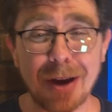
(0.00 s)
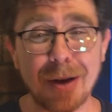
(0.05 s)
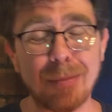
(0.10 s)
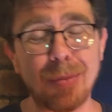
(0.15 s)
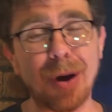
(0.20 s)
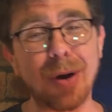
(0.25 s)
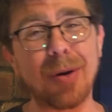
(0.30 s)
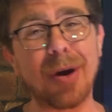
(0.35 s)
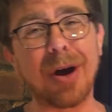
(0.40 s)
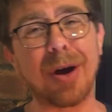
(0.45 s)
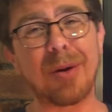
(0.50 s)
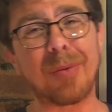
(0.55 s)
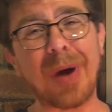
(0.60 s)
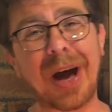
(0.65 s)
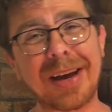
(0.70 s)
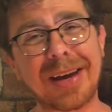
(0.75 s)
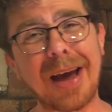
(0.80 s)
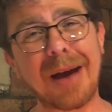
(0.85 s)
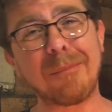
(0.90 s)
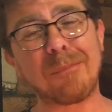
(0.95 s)
But
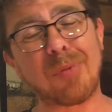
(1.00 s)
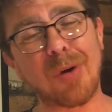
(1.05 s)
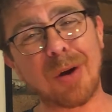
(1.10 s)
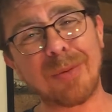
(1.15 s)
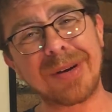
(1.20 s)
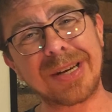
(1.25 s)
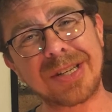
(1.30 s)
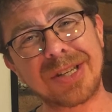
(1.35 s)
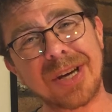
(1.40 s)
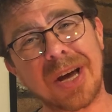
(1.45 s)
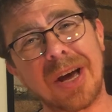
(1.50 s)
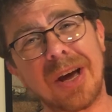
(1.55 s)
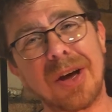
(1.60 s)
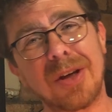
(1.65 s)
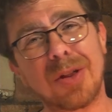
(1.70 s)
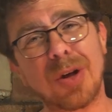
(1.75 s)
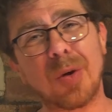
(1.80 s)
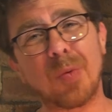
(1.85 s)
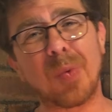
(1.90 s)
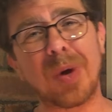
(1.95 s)
I can promise
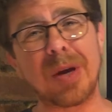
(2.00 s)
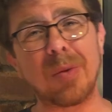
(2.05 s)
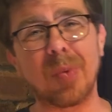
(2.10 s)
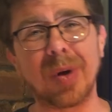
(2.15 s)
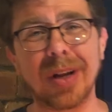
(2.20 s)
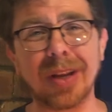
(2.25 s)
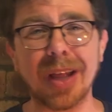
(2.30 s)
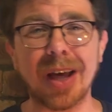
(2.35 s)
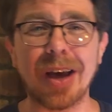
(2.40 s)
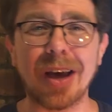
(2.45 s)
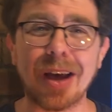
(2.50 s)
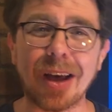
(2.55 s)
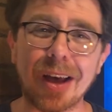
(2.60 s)
that we will